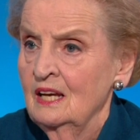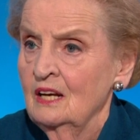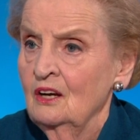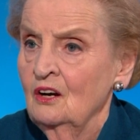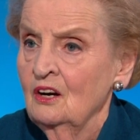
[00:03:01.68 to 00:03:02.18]

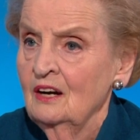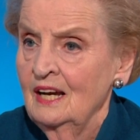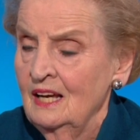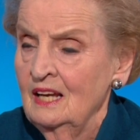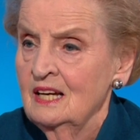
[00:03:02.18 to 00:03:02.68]
and our
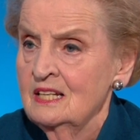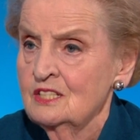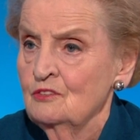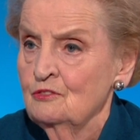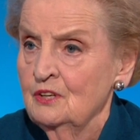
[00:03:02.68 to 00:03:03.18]

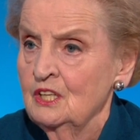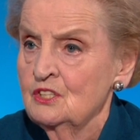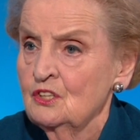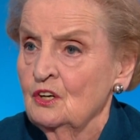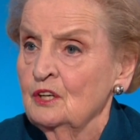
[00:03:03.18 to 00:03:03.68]
allies and
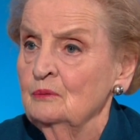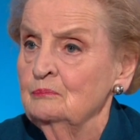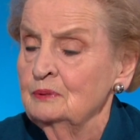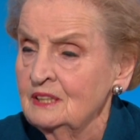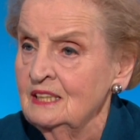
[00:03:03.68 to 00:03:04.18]
friends are
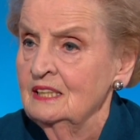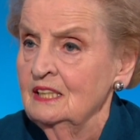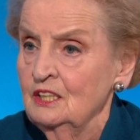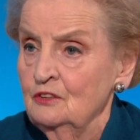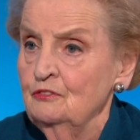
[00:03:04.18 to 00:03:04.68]

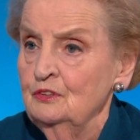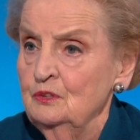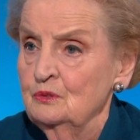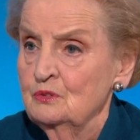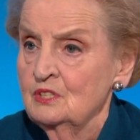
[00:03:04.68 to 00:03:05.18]
completely
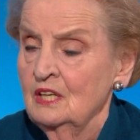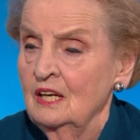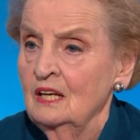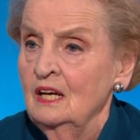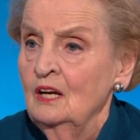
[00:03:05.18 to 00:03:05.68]
confused
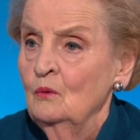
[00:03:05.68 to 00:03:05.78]
and